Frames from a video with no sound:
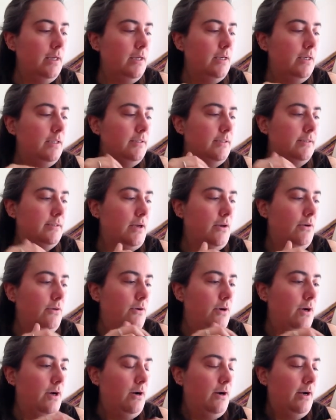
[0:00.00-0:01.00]
So
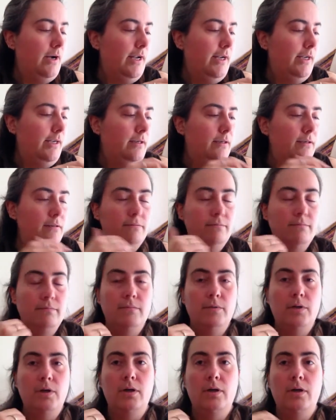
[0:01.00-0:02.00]

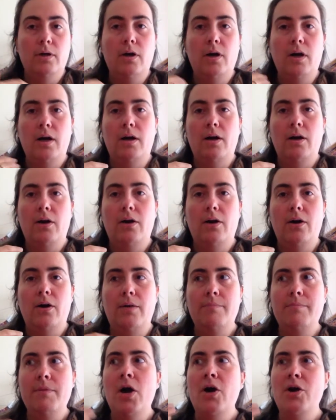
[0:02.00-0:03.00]

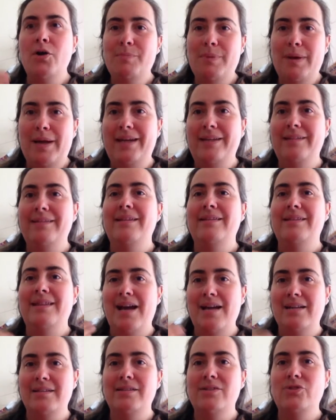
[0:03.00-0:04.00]
I'm hoping that
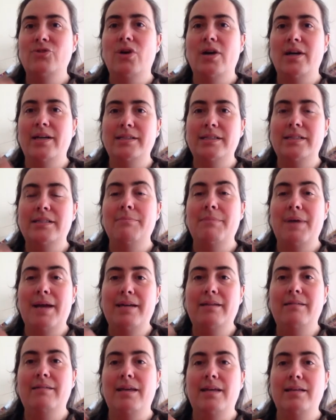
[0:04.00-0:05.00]
that's trying to
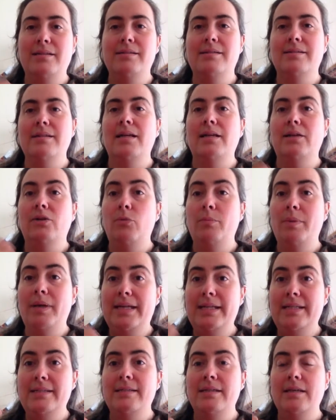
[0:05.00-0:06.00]
make things a little bit
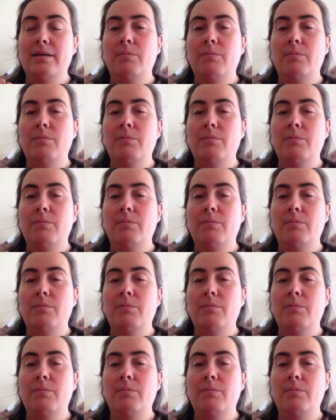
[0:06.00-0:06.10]
easier.